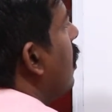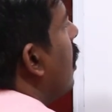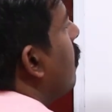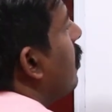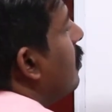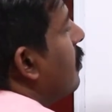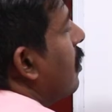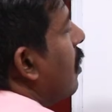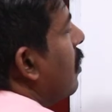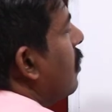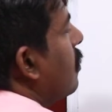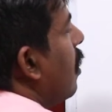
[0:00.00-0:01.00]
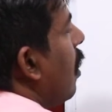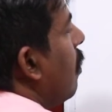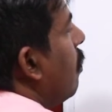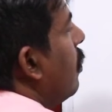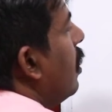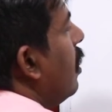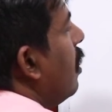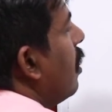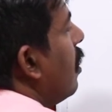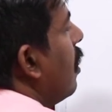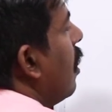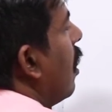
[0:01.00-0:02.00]
That means here it is b
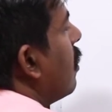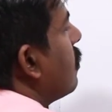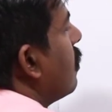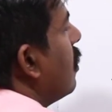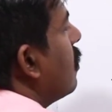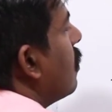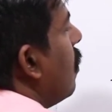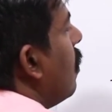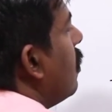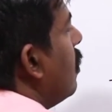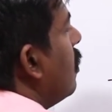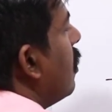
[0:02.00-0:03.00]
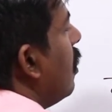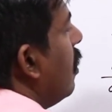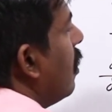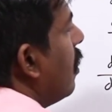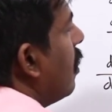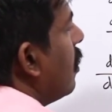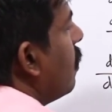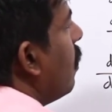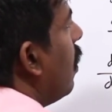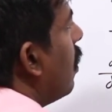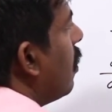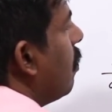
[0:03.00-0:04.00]
sec square theta
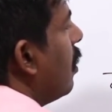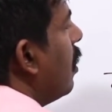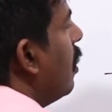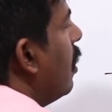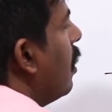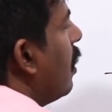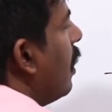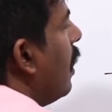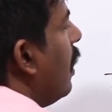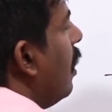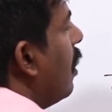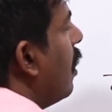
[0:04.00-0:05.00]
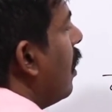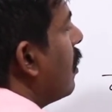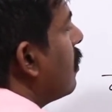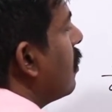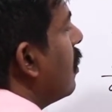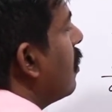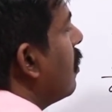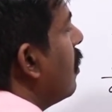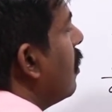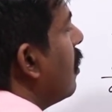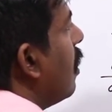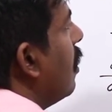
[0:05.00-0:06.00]
divided by a sec
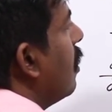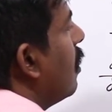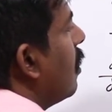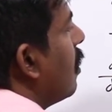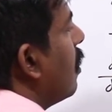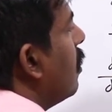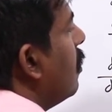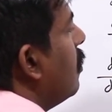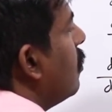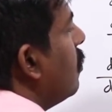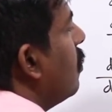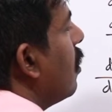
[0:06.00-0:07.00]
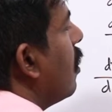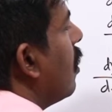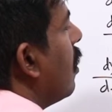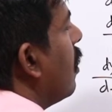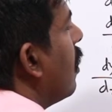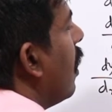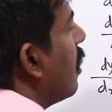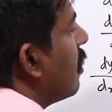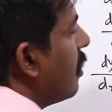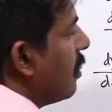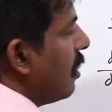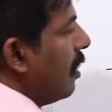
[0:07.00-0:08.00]
theta into tan
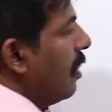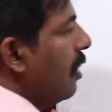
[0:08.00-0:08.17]
theta.